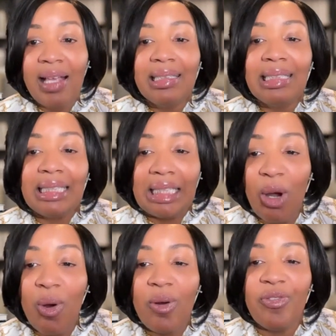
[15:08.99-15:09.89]

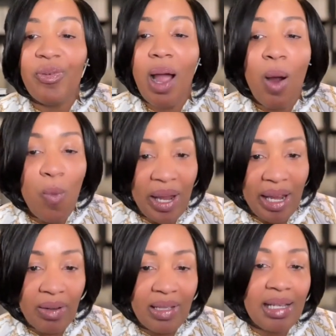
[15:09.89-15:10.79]

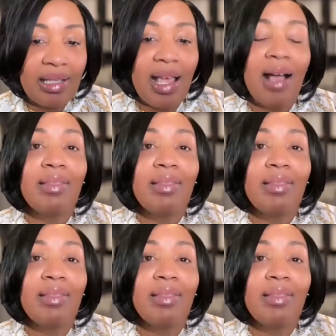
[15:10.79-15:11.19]
Self-awareness